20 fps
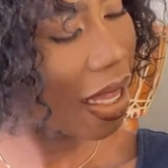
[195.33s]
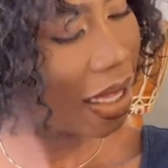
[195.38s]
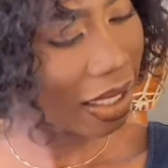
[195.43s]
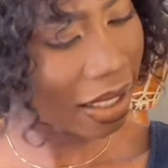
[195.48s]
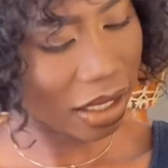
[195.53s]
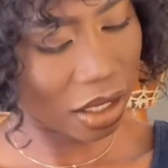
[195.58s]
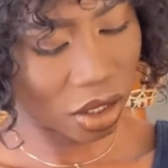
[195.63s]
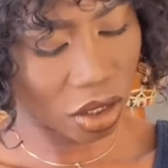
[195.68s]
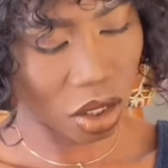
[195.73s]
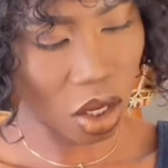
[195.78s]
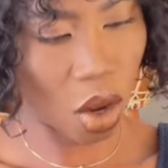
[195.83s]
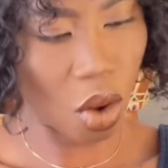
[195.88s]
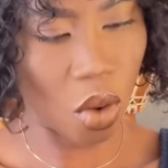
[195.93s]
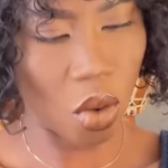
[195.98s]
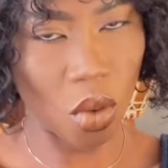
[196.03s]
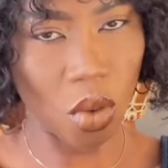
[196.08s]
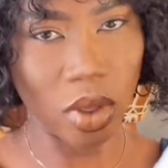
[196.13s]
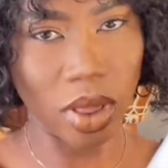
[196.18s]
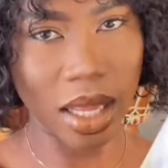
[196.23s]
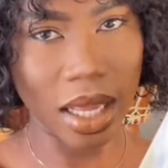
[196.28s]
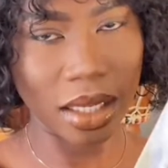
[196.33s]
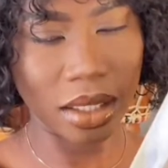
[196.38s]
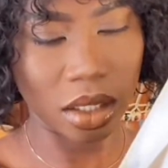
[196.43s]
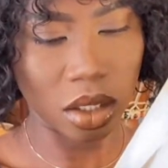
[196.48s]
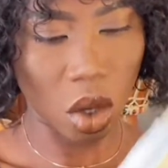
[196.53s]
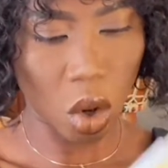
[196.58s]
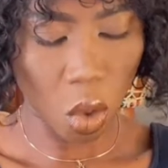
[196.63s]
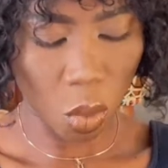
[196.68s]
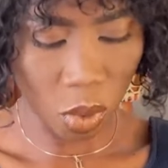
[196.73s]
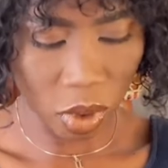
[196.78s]
So let's
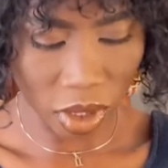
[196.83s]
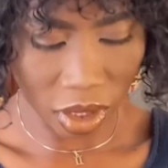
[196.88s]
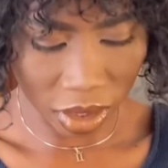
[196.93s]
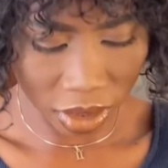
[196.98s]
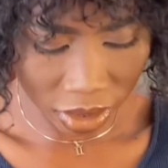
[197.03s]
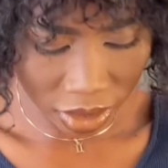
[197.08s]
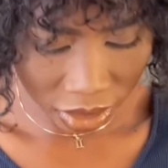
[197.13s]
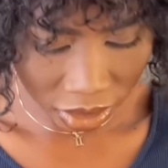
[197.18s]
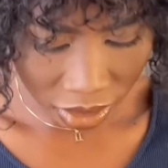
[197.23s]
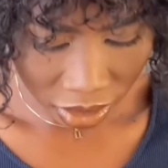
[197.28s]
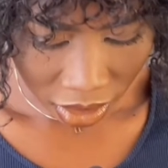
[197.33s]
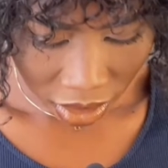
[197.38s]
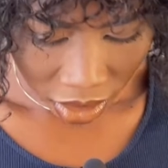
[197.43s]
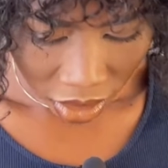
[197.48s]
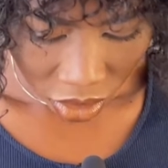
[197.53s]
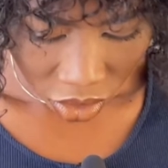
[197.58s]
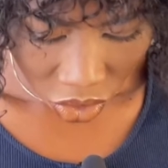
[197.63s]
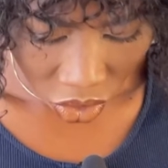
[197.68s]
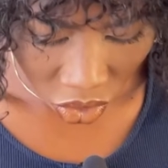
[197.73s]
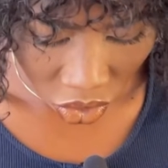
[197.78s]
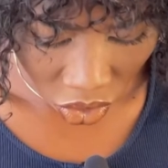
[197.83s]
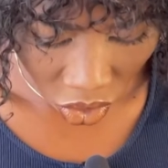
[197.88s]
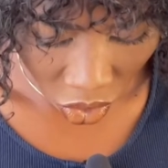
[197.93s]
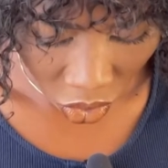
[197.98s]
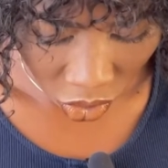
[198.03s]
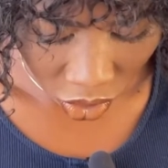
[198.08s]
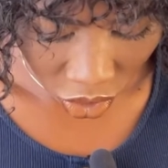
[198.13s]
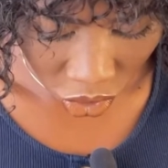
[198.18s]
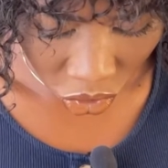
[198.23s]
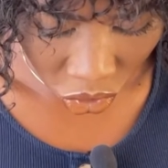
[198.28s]
open it.
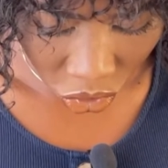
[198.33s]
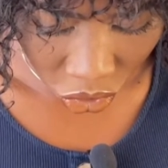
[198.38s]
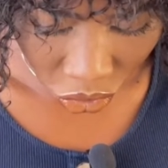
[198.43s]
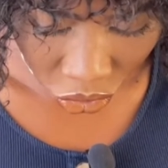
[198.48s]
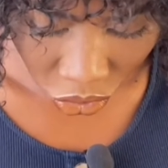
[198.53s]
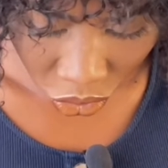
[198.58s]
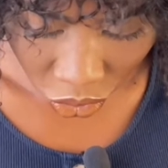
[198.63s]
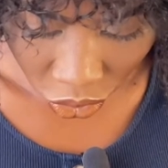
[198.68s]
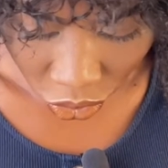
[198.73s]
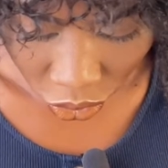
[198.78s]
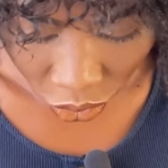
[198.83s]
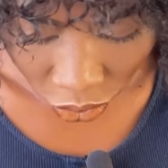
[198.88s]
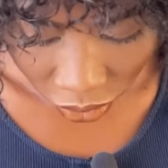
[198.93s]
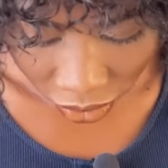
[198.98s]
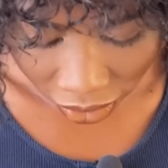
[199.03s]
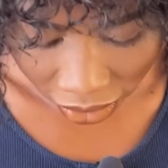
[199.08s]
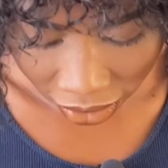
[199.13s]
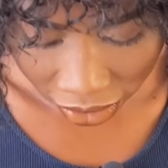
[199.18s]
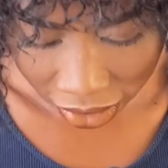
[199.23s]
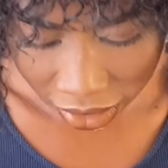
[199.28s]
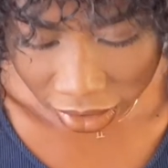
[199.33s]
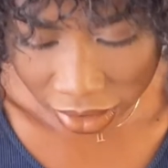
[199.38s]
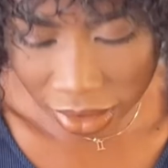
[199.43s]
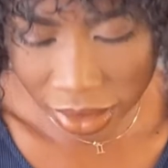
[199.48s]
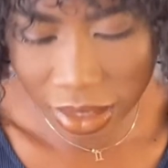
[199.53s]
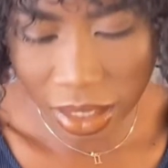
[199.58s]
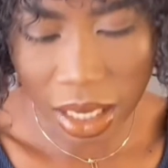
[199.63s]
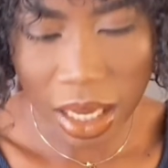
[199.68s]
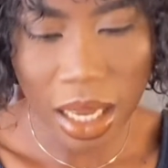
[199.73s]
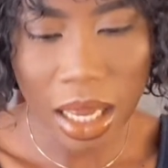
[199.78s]
So the shoe
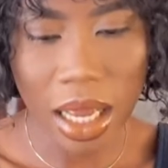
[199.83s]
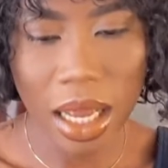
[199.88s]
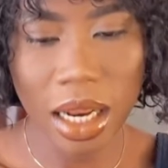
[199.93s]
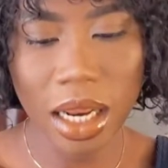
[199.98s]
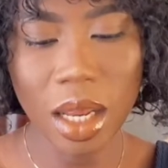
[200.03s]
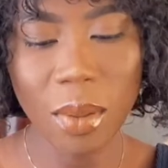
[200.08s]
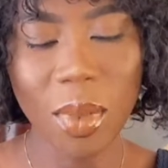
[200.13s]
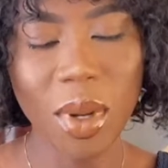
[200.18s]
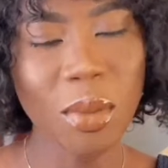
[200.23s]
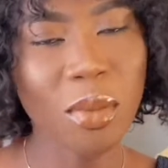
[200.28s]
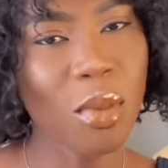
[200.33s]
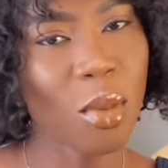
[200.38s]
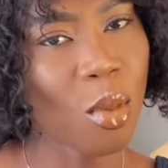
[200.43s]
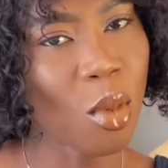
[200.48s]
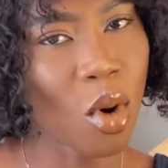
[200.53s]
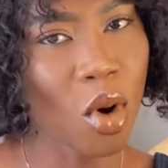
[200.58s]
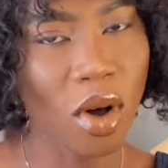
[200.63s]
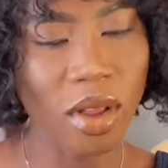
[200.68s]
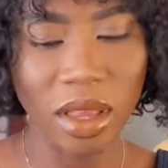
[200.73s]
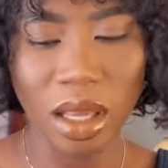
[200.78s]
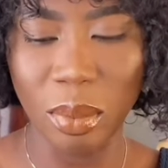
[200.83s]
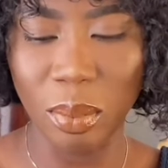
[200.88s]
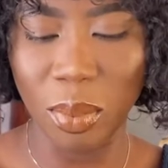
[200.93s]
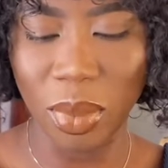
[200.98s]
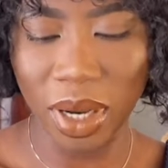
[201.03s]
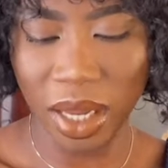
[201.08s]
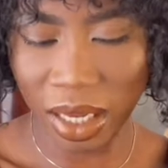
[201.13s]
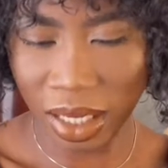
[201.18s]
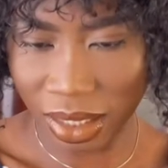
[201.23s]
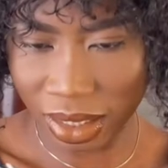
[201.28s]
is a little bit more on the
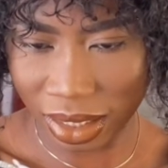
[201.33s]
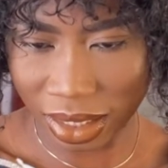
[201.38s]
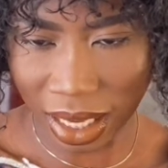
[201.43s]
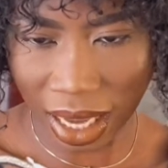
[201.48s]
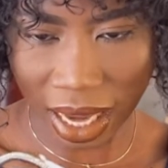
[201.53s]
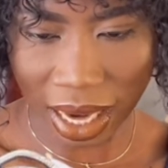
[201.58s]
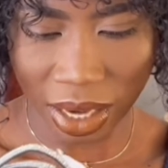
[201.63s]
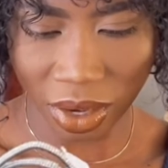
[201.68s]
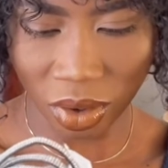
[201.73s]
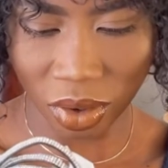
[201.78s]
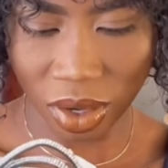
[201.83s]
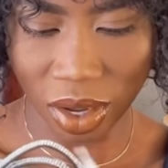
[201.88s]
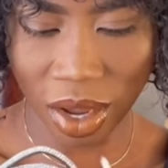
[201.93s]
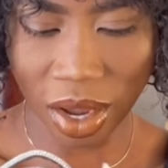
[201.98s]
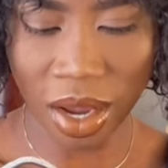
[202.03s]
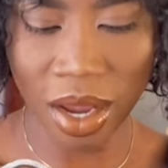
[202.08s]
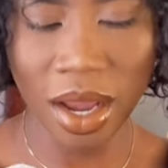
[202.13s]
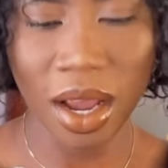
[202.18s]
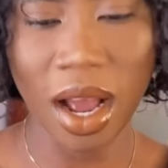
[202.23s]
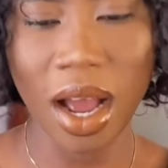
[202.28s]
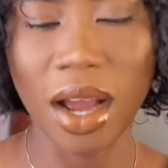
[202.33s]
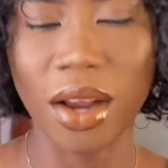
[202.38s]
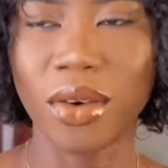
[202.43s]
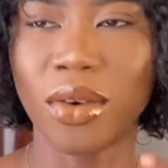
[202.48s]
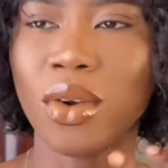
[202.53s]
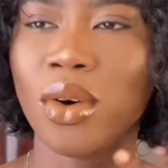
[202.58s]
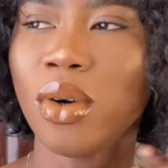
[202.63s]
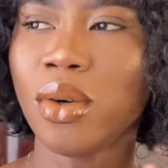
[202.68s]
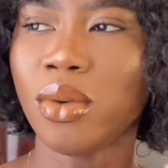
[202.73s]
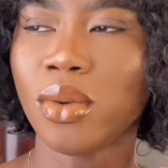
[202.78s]
bling side, okay? I
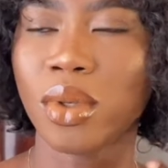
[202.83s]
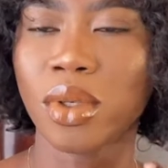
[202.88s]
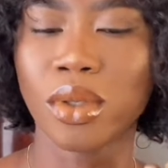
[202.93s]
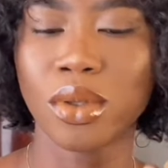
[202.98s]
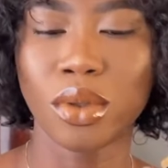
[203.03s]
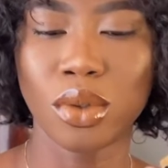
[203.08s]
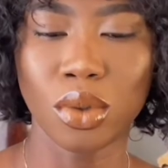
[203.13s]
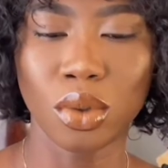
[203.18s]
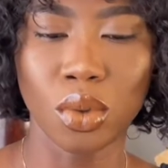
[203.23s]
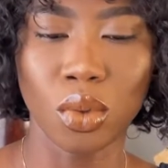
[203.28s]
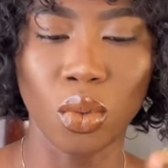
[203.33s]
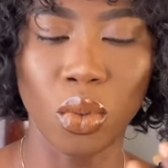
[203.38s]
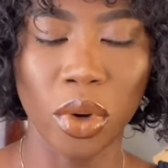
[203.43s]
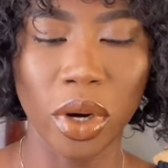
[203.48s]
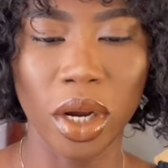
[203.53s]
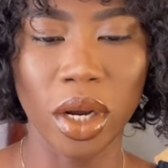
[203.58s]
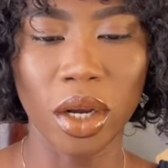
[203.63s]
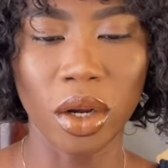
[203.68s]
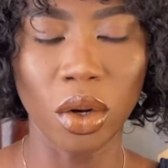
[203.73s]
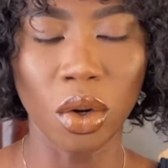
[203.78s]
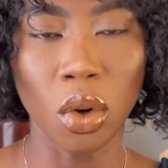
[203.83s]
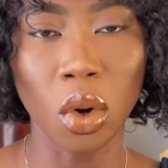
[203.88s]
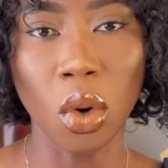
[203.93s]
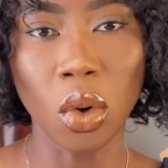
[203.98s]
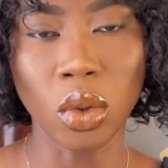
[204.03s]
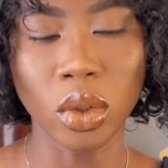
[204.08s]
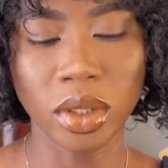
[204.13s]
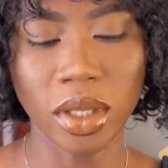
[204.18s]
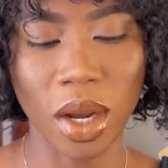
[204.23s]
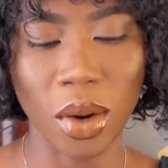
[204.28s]
don't want to wear
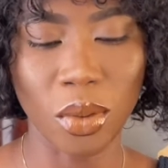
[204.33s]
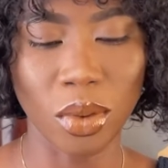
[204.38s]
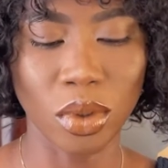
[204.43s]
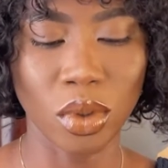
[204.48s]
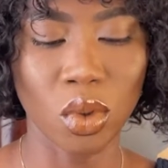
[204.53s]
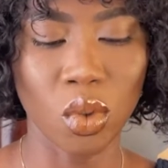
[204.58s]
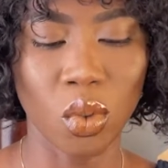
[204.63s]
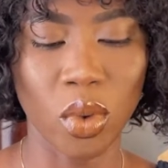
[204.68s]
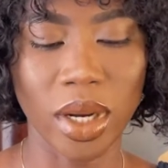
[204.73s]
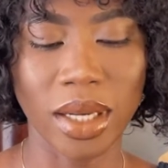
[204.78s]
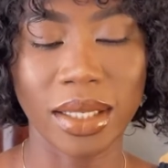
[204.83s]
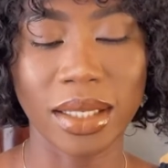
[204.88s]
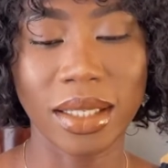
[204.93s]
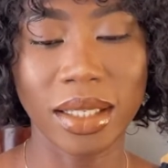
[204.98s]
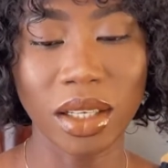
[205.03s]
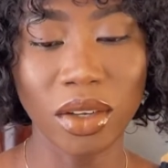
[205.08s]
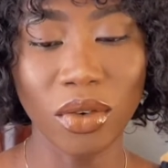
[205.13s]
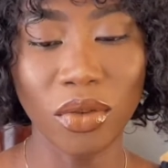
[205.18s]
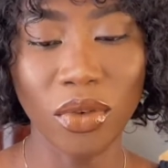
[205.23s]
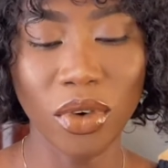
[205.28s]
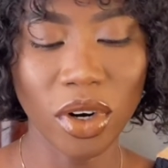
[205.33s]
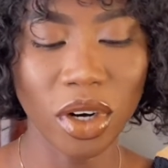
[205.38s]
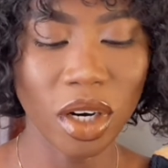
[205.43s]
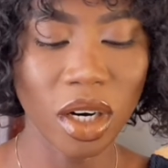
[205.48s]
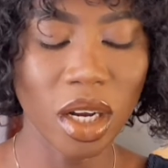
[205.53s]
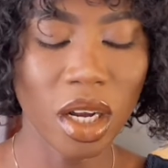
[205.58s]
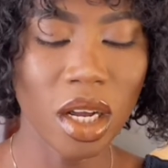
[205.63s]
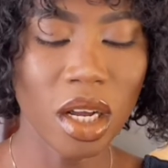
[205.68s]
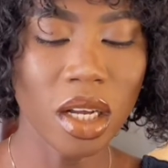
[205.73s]
gold. I want to wear silver.